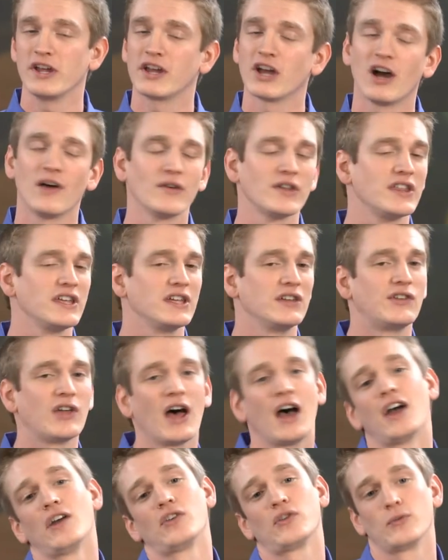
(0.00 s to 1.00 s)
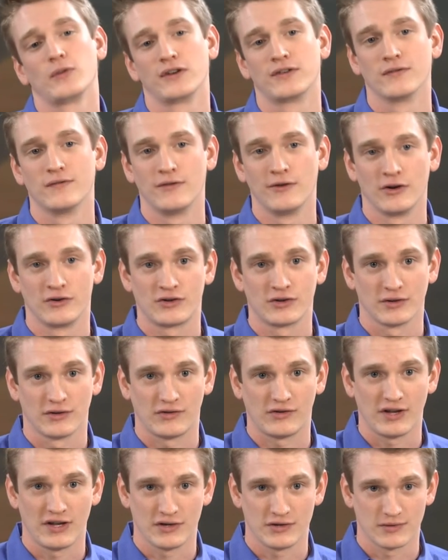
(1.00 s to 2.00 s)
cover the entire suite of
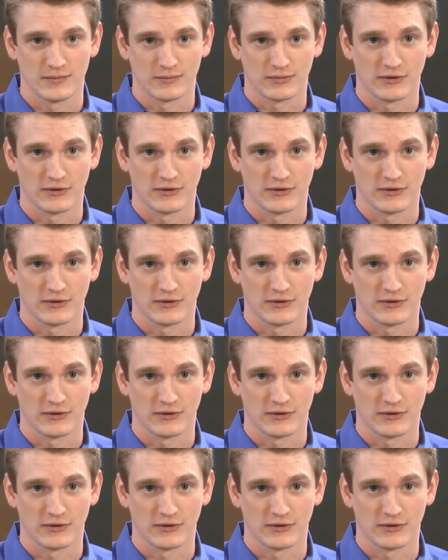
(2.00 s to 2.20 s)
virtualization